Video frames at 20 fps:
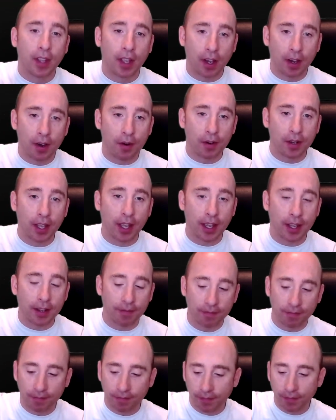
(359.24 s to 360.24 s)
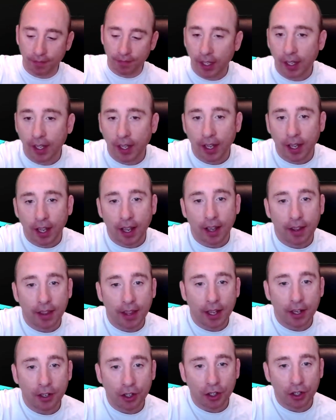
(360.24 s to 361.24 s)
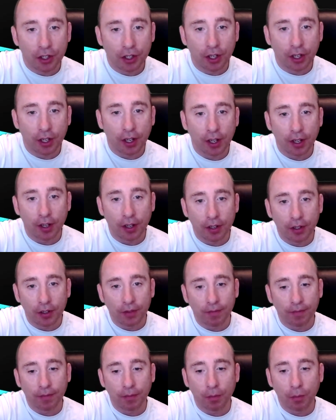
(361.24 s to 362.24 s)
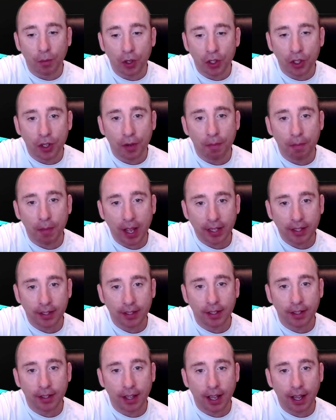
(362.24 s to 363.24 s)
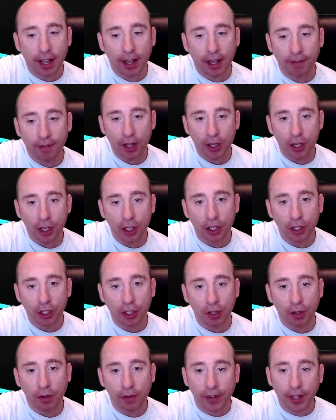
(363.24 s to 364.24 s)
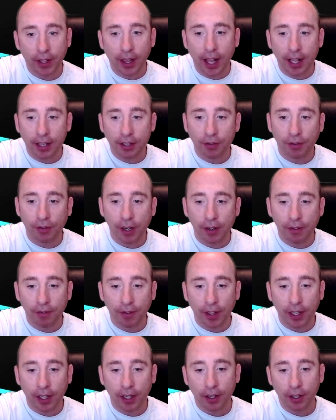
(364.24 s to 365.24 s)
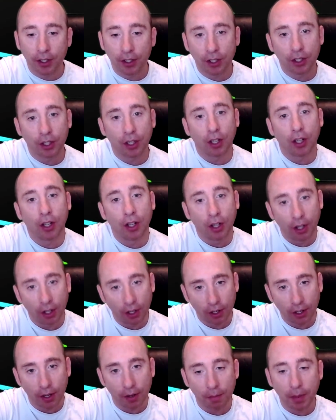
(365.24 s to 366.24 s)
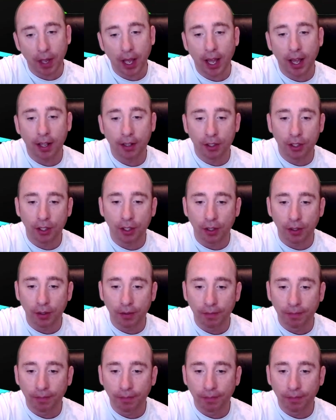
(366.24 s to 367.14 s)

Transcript: Okay. And then just once you've mastered that and you can do it with your last three fingers, look at part 2.